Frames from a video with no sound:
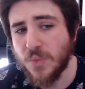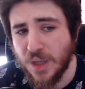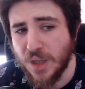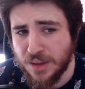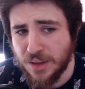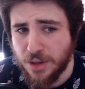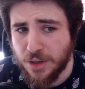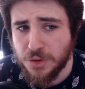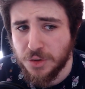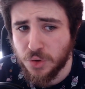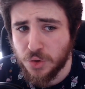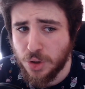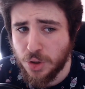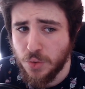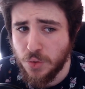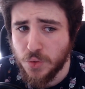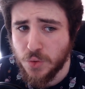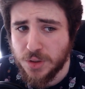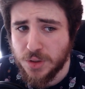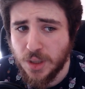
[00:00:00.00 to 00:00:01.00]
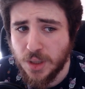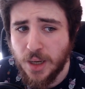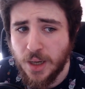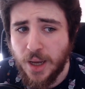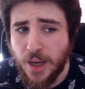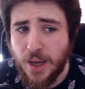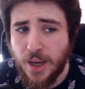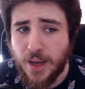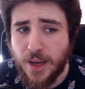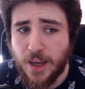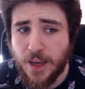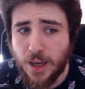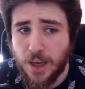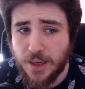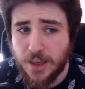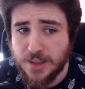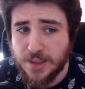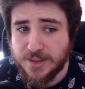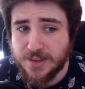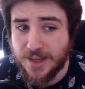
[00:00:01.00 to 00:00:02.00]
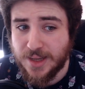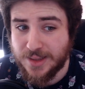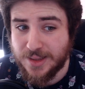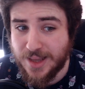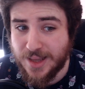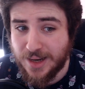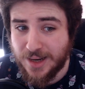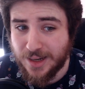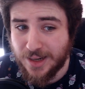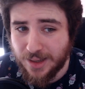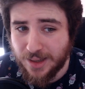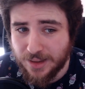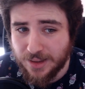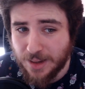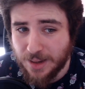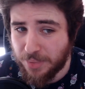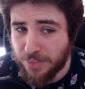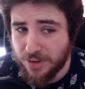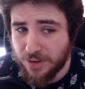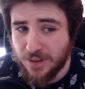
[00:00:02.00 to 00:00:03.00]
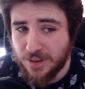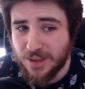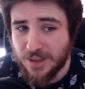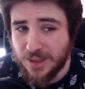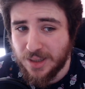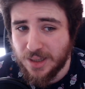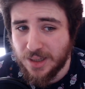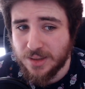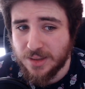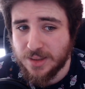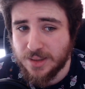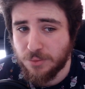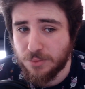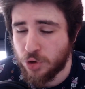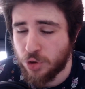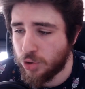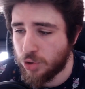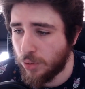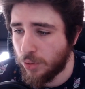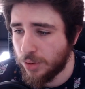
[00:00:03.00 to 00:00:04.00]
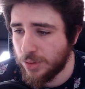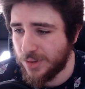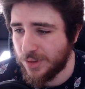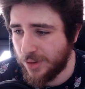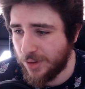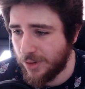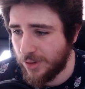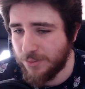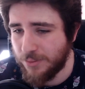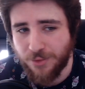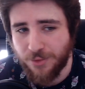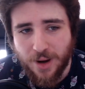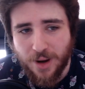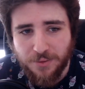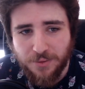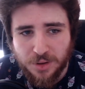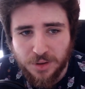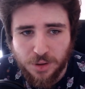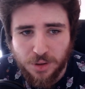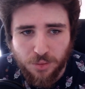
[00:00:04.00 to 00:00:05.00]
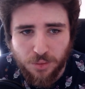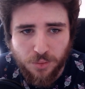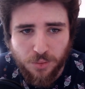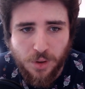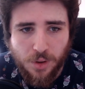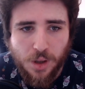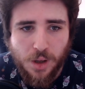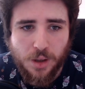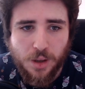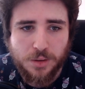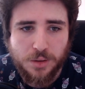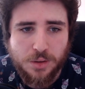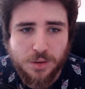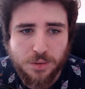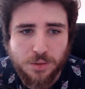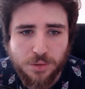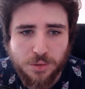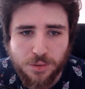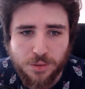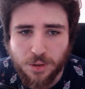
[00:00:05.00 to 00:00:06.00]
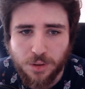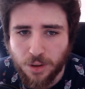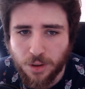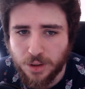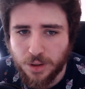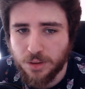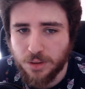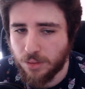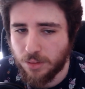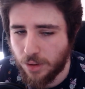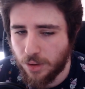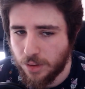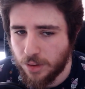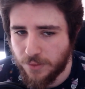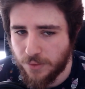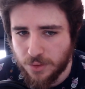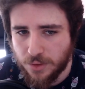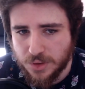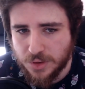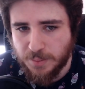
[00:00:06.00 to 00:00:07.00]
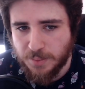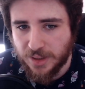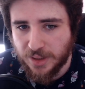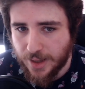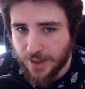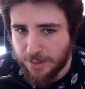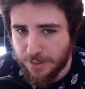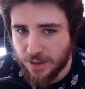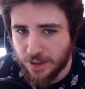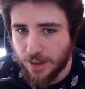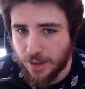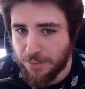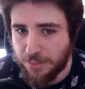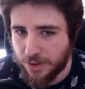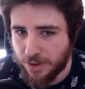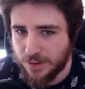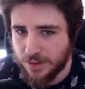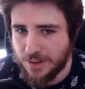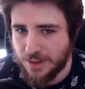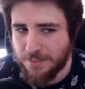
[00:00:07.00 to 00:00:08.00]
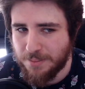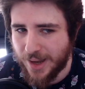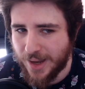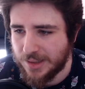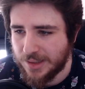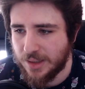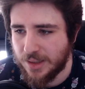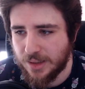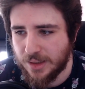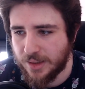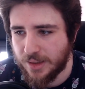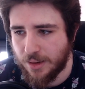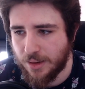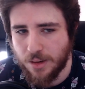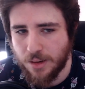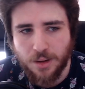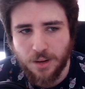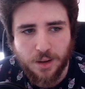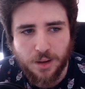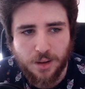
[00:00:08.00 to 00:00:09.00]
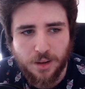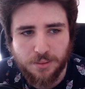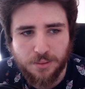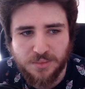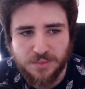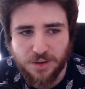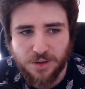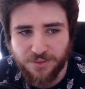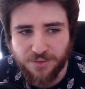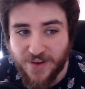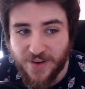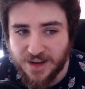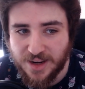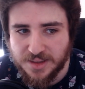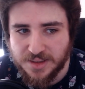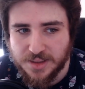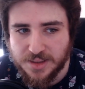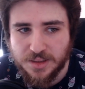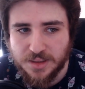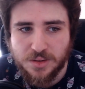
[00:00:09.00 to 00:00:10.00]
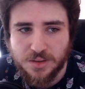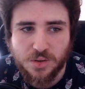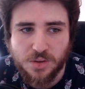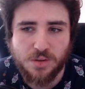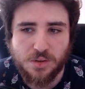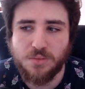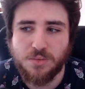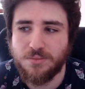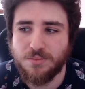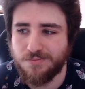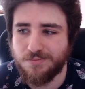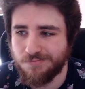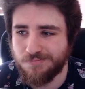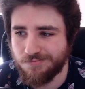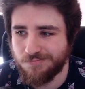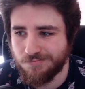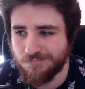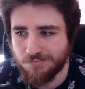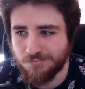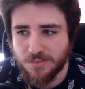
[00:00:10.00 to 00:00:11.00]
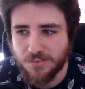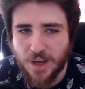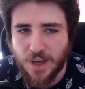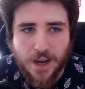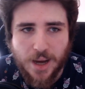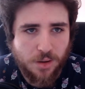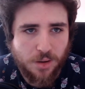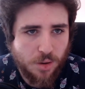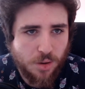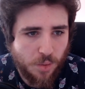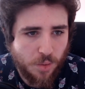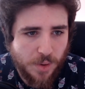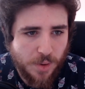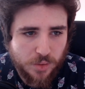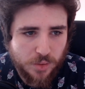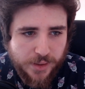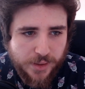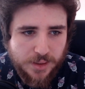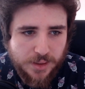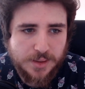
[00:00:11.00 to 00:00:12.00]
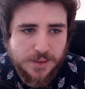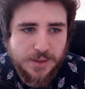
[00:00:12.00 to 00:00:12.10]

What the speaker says: Their excuse is that they apparently need some short-term revenue due to the current coronavirus pandemic apparently impacting their finances. So I don't know about that.